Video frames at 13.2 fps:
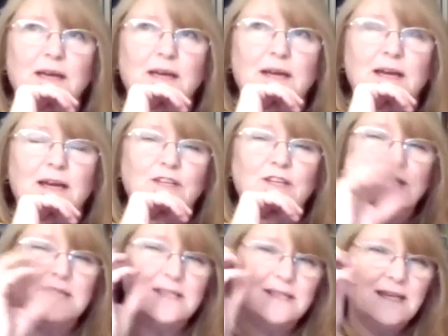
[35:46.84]
and you
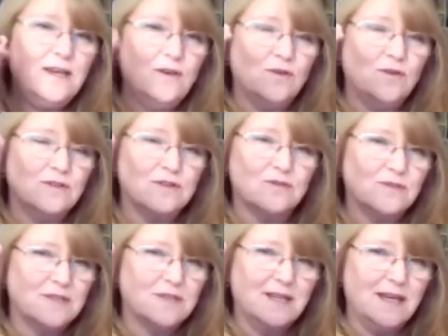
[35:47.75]
say all
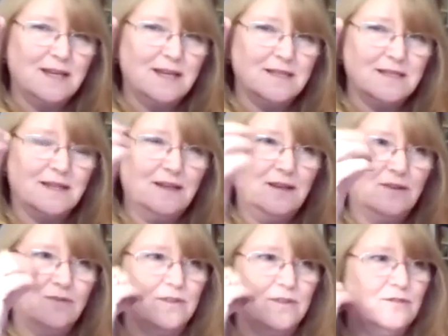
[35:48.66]
sorts of things you, you
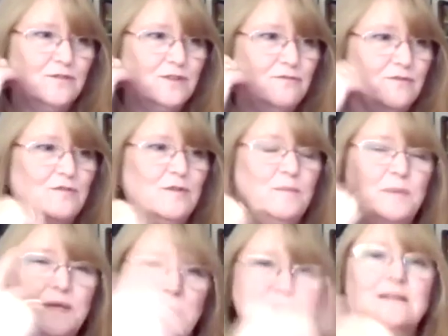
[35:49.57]
know the, the, the
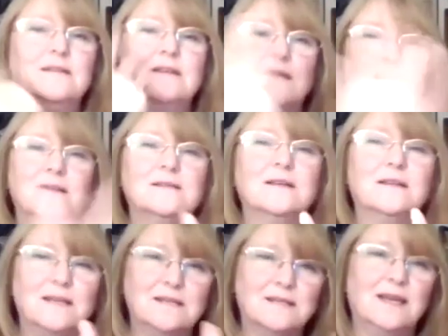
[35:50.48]
repeated things that
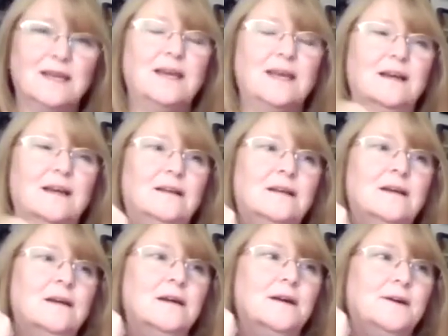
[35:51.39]
they say and
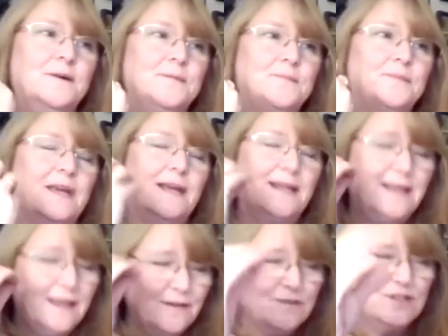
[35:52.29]
it
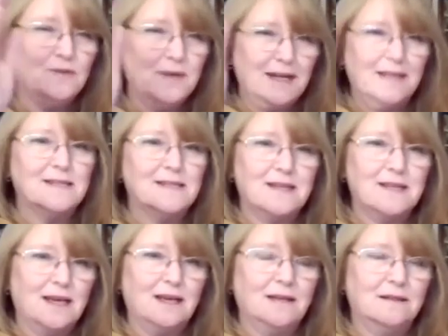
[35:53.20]
gives you an
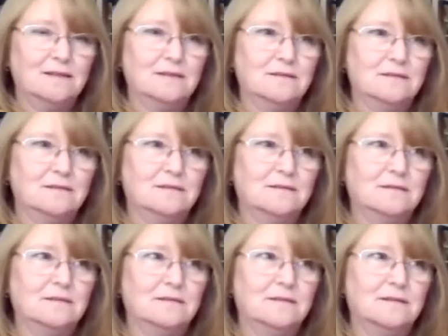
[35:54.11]
insight
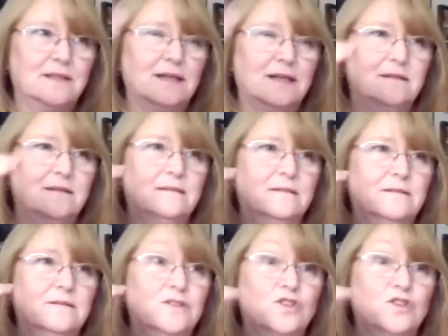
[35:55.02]
that
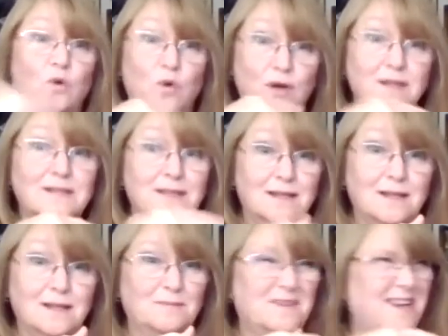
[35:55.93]
talking to
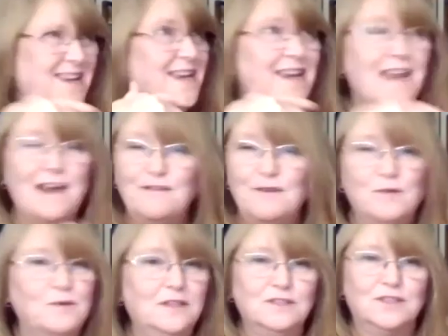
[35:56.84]
them never
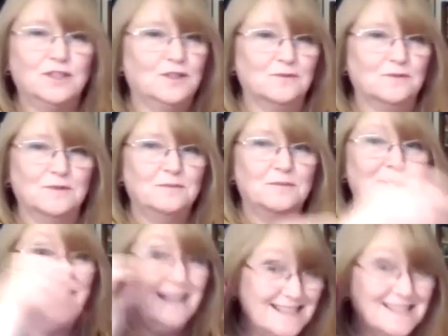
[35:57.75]
will do
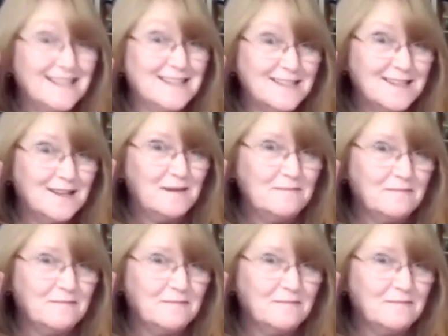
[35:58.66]
listening to them